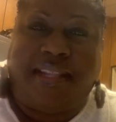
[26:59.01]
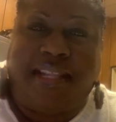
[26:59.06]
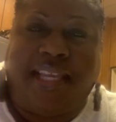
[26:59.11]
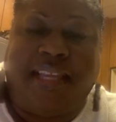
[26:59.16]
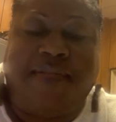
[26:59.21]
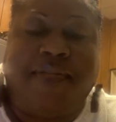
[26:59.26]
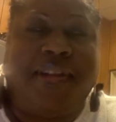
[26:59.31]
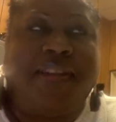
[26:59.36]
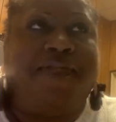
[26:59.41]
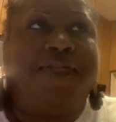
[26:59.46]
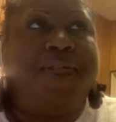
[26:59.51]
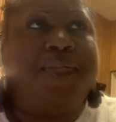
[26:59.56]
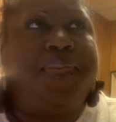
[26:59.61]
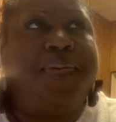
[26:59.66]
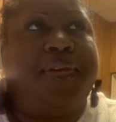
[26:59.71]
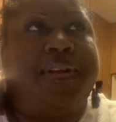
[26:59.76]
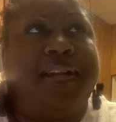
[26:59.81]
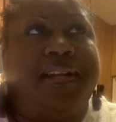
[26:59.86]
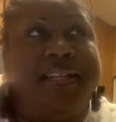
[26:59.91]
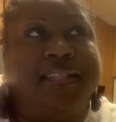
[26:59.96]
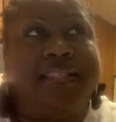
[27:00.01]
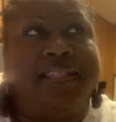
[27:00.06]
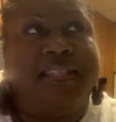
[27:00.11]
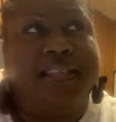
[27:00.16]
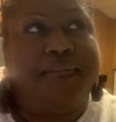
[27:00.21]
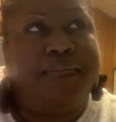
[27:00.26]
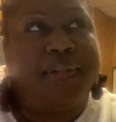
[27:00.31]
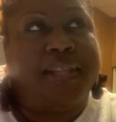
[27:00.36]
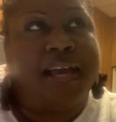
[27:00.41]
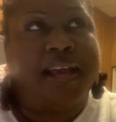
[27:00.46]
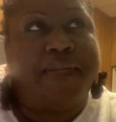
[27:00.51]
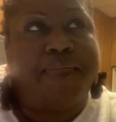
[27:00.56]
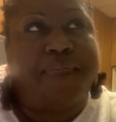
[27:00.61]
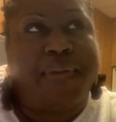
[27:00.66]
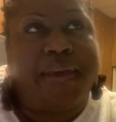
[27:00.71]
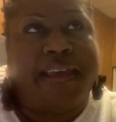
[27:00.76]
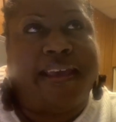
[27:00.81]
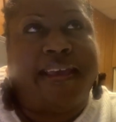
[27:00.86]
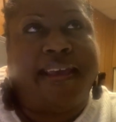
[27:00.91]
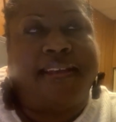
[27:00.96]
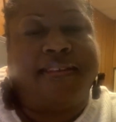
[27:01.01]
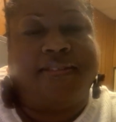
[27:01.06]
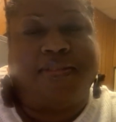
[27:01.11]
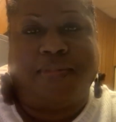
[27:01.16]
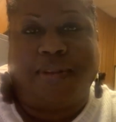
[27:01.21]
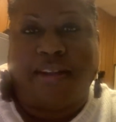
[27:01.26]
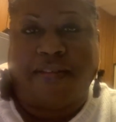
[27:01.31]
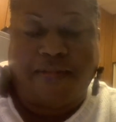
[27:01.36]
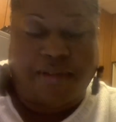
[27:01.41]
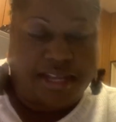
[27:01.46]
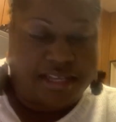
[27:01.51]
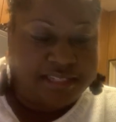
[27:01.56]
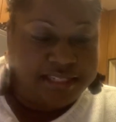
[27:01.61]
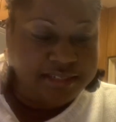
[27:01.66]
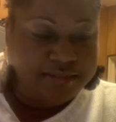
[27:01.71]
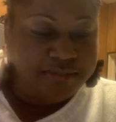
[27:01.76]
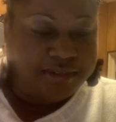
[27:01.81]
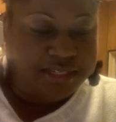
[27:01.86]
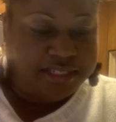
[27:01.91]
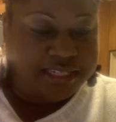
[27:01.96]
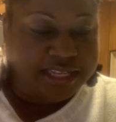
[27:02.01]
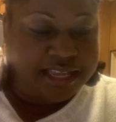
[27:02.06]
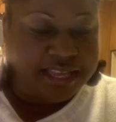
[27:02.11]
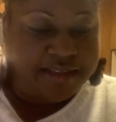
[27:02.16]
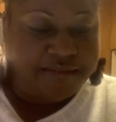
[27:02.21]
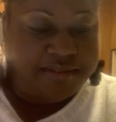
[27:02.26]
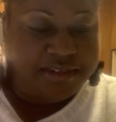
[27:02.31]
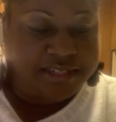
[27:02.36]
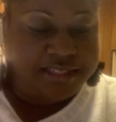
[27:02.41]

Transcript: Even if you put it in Ziploc bags or whatever, I just wanted to have it in